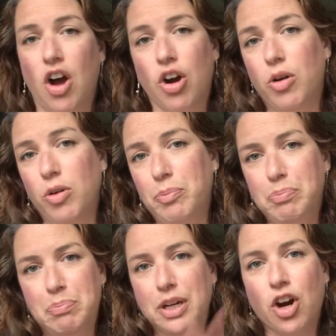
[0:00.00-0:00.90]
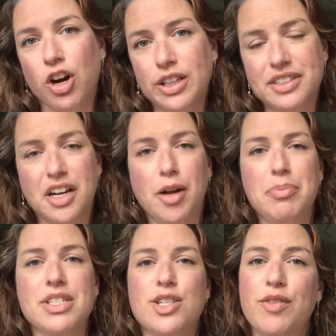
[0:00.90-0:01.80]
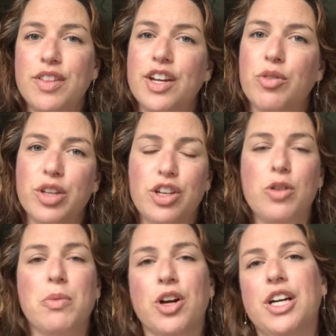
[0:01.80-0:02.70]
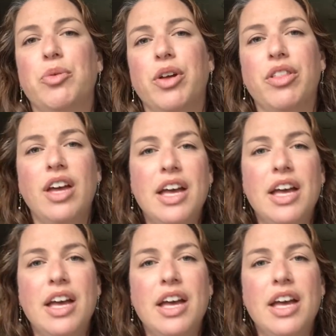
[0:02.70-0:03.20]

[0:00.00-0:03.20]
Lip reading: all begarlanded up and stuff, and then a really cute market with